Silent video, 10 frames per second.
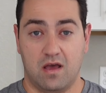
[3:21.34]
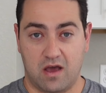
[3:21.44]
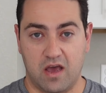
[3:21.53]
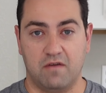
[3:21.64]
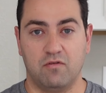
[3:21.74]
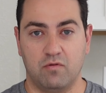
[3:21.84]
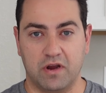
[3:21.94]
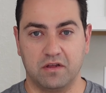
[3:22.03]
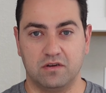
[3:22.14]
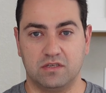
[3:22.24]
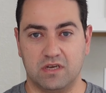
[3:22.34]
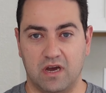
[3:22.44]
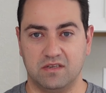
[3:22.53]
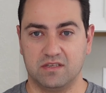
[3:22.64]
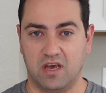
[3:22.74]
I have a regular
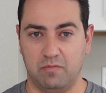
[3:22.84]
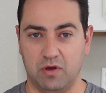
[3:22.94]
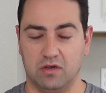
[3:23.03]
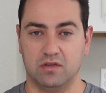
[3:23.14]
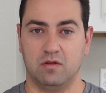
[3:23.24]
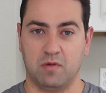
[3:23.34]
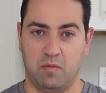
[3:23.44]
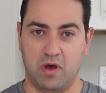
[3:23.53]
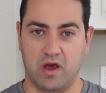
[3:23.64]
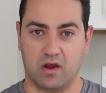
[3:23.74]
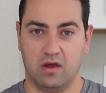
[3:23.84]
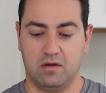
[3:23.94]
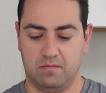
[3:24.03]
size gait belt in my bag,